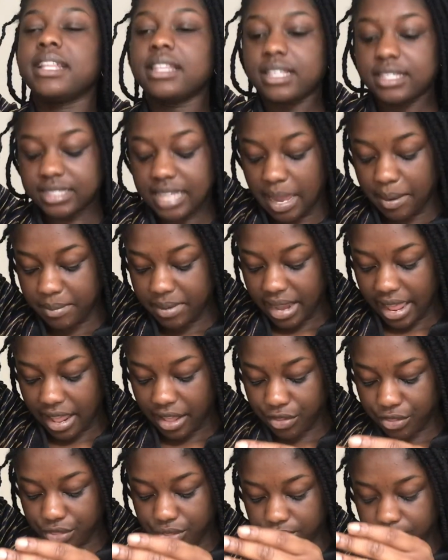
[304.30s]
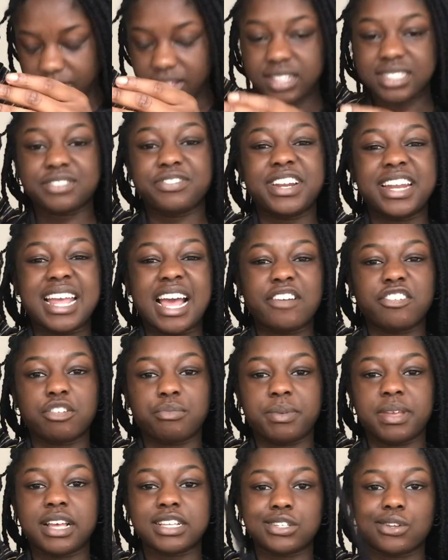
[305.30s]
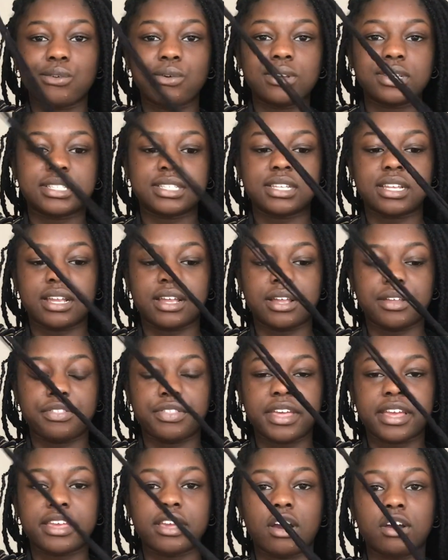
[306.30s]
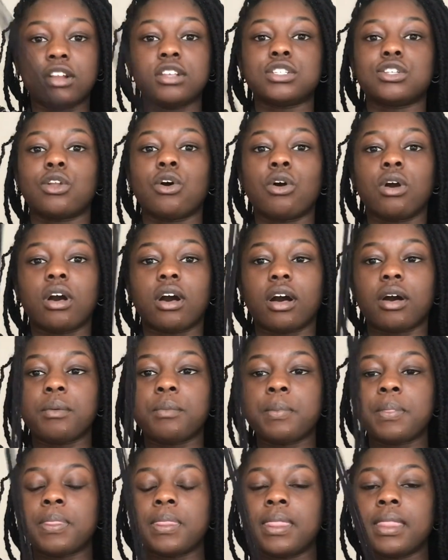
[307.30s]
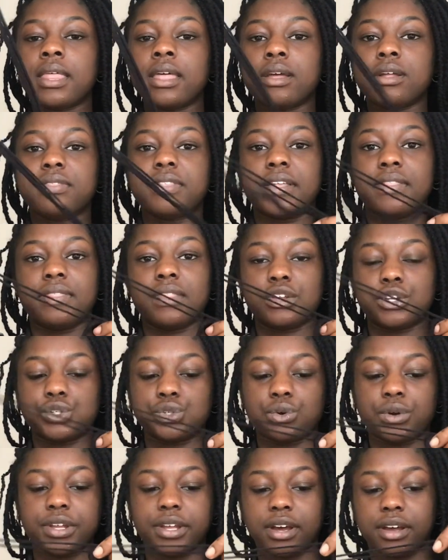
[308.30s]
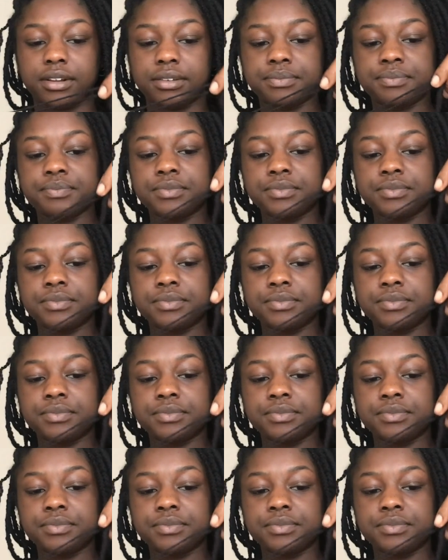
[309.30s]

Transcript: the same length. It doesn't really have to be, as long as the thick yarn is longer than the short yarn.